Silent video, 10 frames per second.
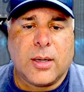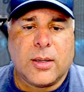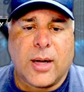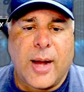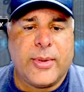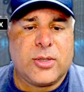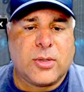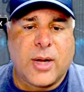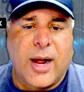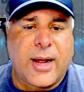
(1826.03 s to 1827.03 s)
I
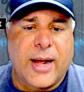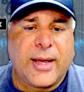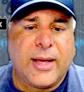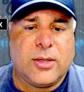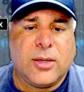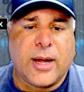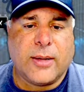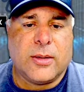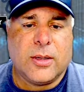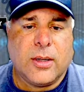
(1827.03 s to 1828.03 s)
can't do
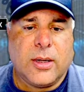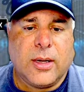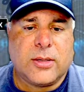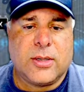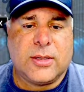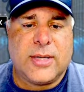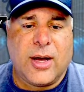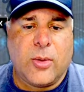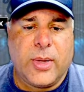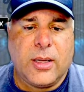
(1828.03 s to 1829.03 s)
that. It's going to
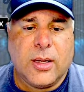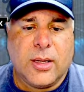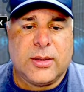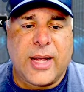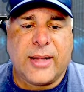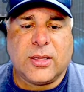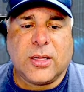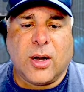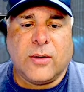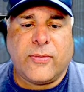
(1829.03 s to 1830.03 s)
tell me that
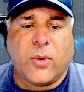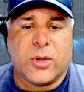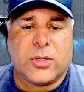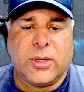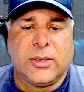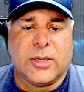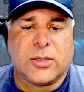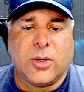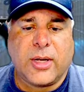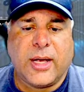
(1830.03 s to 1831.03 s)
unfortunately
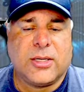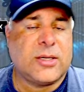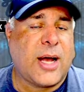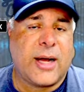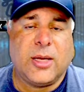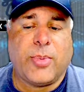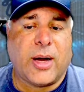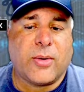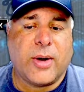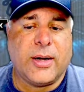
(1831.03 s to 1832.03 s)
this location is
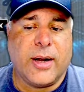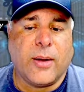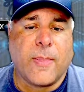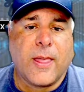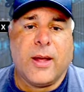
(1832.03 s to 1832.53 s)
occupied right now.